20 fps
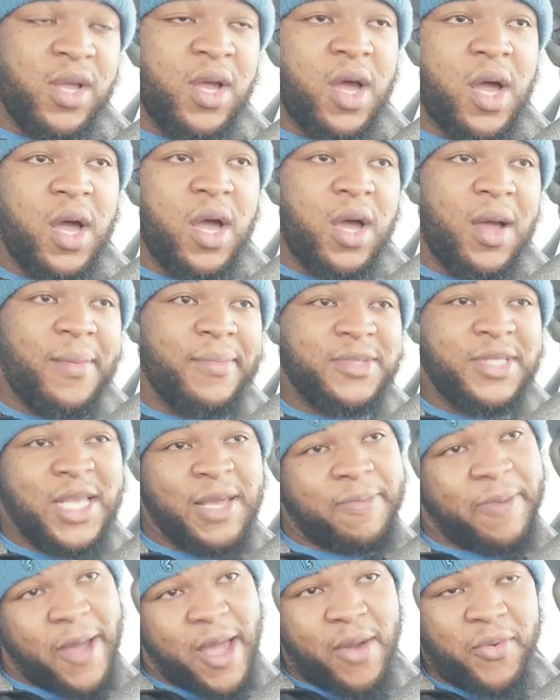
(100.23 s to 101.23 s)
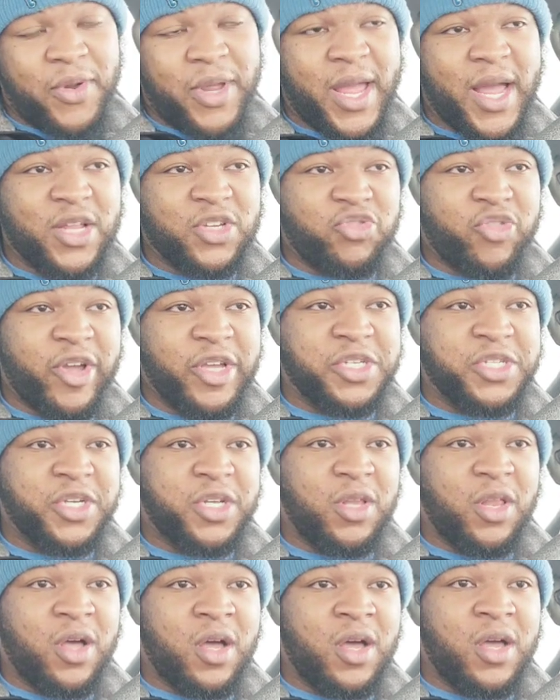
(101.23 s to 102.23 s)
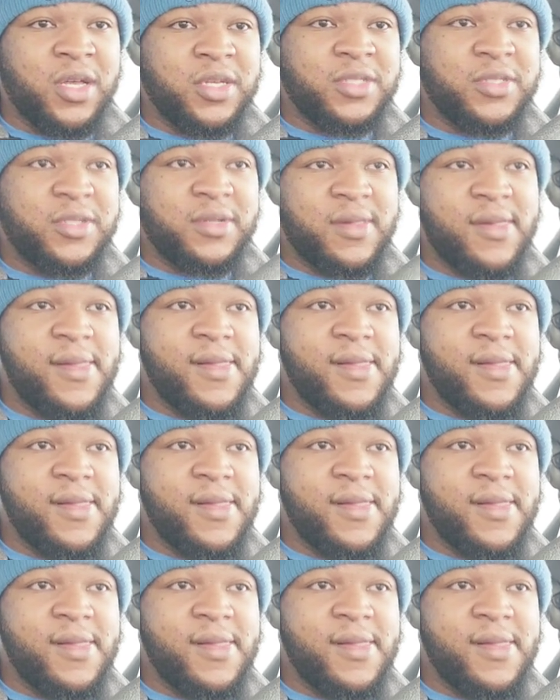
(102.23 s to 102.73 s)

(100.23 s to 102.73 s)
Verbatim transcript: Um, 10 pound rehydration clause.